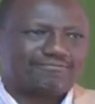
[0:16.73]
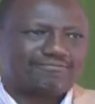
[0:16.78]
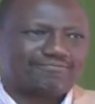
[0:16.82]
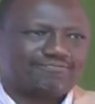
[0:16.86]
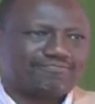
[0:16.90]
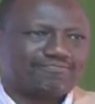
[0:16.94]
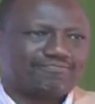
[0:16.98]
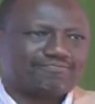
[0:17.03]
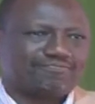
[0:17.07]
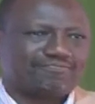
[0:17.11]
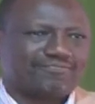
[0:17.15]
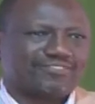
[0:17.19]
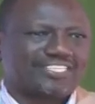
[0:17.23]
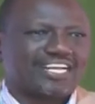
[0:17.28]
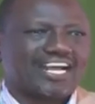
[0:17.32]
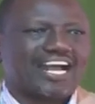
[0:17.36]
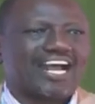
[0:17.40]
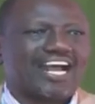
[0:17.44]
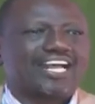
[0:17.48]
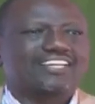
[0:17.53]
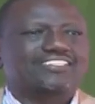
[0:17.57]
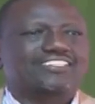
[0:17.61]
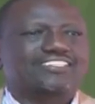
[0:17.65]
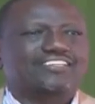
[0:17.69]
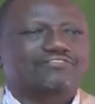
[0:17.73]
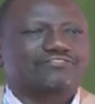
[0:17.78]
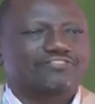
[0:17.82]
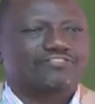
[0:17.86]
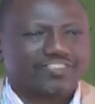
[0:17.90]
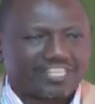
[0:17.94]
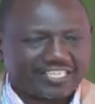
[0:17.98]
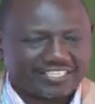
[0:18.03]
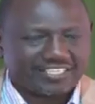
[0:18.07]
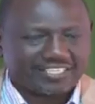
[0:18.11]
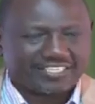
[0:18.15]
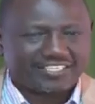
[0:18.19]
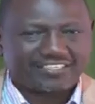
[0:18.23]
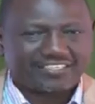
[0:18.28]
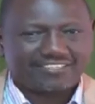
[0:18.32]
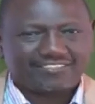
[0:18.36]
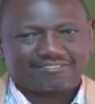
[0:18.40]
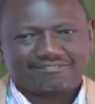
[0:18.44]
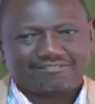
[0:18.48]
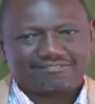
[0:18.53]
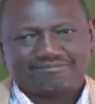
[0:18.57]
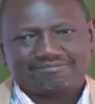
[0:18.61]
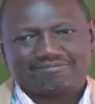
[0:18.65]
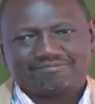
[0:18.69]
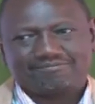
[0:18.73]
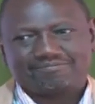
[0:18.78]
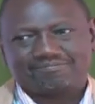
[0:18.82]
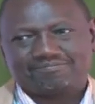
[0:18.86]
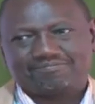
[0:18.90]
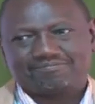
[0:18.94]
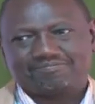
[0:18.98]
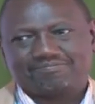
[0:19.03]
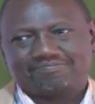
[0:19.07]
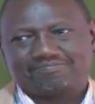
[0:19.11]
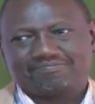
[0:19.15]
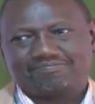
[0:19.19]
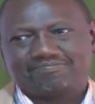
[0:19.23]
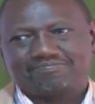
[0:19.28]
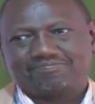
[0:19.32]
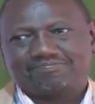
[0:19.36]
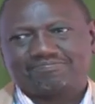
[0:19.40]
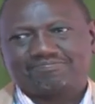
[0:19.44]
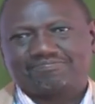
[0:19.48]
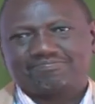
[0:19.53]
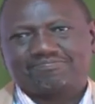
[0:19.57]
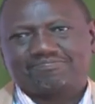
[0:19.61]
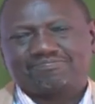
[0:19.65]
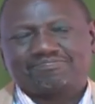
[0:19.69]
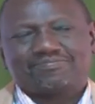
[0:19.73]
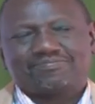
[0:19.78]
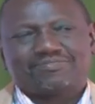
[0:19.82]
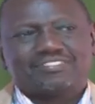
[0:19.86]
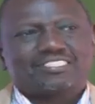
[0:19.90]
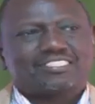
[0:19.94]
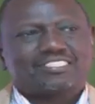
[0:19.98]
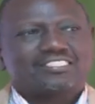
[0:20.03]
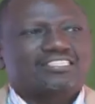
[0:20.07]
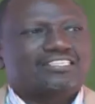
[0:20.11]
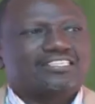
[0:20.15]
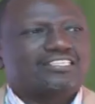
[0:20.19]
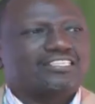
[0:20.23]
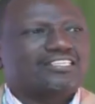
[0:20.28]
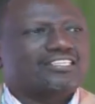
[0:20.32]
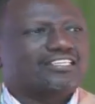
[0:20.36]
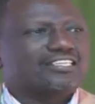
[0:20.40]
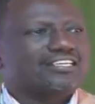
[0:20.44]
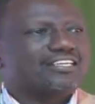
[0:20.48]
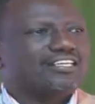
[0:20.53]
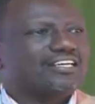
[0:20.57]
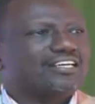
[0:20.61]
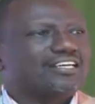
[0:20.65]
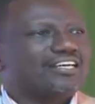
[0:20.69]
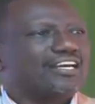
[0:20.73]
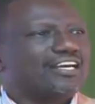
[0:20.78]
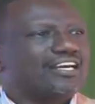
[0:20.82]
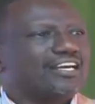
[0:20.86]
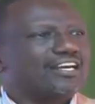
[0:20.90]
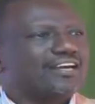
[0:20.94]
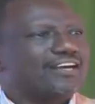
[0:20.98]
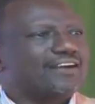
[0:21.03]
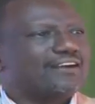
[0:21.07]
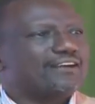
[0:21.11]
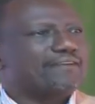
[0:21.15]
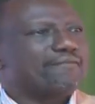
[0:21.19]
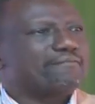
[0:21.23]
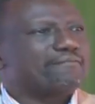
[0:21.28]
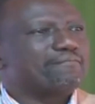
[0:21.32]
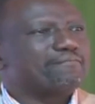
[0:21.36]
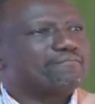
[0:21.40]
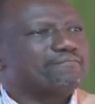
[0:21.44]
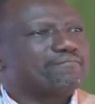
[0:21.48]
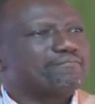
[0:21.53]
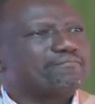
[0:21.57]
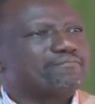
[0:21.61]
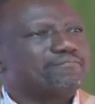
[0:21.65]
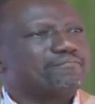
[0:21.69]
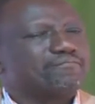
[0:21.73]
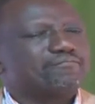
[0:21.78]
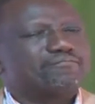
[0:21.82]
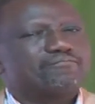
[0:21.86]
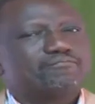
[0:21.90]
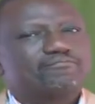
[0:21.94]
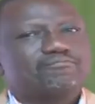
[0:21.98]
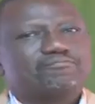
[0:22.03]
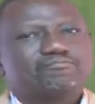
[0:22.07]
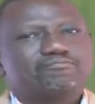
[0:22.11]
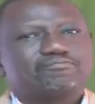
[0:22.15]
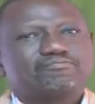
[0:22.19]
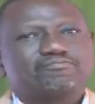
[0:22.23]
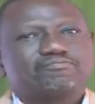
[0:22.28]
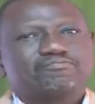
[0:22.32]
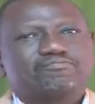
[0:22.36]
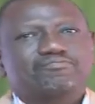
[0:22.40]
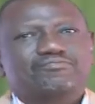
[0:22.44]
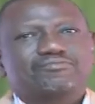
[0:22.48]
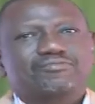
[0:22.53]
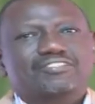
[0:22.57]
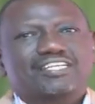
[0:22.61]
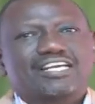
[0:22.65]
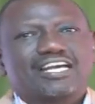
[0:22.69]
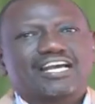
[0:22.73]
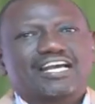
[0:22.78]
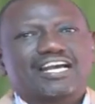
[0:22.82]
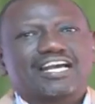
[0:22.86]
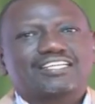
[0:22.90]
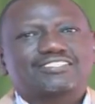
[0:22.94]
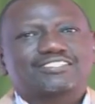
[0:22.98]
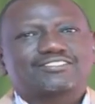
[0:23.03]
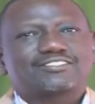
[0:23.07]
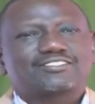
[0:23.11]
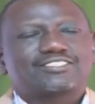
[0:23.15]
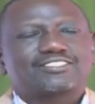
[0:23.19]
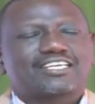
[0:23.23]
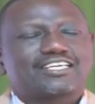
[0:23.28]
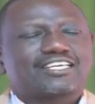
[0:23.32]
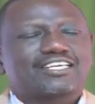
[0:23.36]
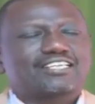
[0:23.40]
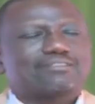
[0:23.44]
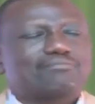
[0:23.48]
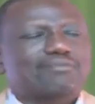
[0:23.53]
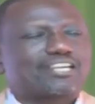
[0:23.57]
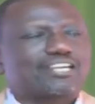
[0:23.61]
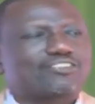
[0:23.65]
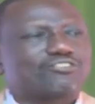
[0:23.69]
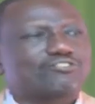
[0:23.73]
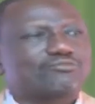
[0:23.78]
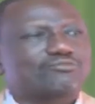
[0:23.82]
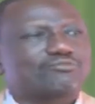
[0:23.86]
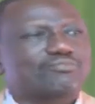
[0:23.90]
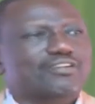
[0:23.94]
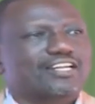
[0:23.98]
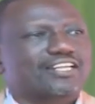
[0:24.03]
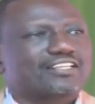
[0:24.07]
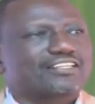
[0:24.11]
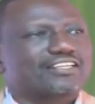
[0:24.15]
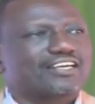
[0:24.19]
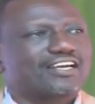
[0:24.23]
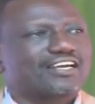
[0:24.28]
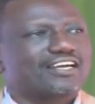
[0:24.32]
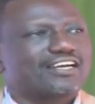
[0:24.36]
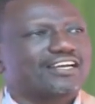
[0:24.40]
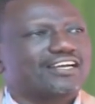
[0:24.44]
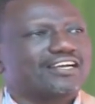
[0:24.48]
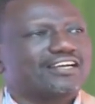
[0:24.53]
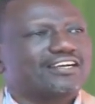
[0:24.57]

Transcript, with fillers: sana. As has been said here, this is the alliance and the coalition of the willing and the free.